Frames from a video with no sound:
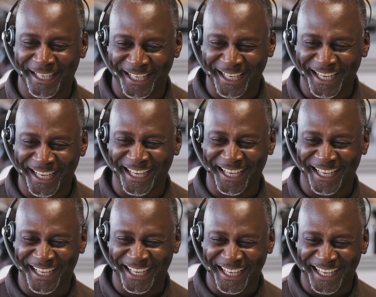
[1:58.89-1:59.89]

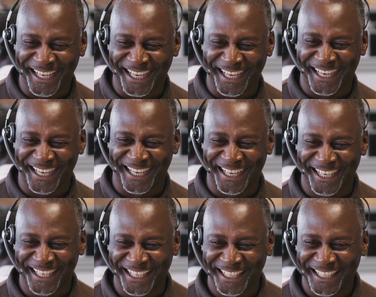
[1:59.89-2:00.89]
providing real-time
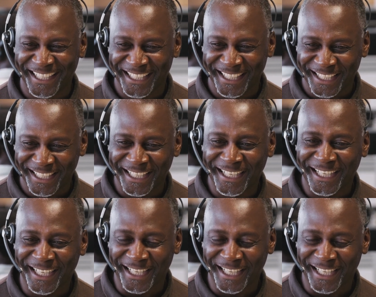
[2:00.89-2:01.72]
insights and predictions.